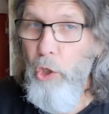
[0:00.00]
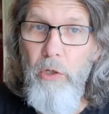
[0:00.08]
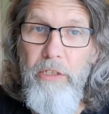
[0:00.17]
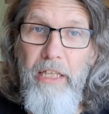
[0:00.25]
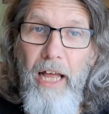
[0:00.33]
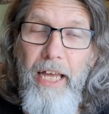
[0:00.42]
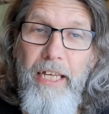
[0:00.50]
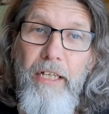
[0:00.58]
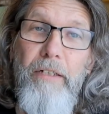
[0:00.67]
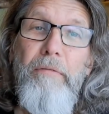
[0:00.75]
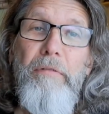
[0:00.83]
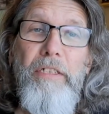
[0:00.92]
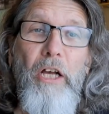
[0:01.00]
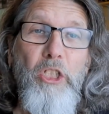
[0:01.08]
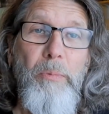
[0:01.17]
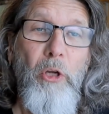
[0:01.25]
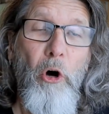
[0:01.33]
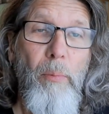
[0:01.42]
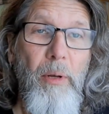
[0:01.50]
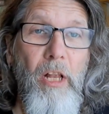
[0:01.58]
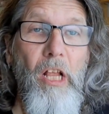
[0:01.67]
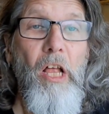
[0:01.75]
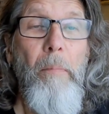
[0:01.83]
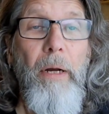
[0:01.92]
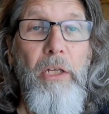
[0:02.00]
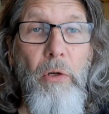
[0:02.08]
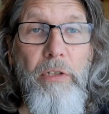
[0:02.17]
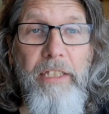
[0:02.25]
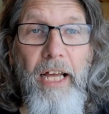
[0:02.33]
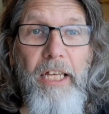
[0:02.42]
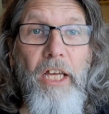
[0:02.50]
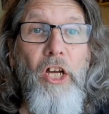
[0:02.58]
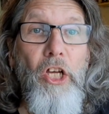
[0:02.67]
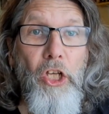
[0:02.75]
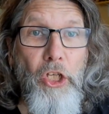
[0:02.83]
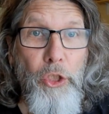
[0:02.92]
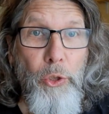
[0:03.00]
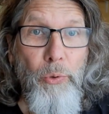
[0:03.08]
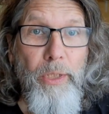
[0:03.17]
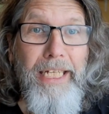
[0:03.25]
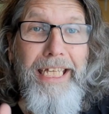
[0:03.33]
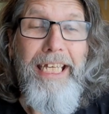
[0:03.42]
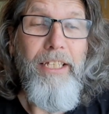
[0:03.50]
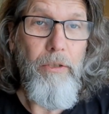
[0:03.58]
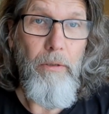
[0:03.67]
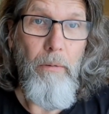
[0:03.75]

looks like, sounds a bit horrible, but looks like you need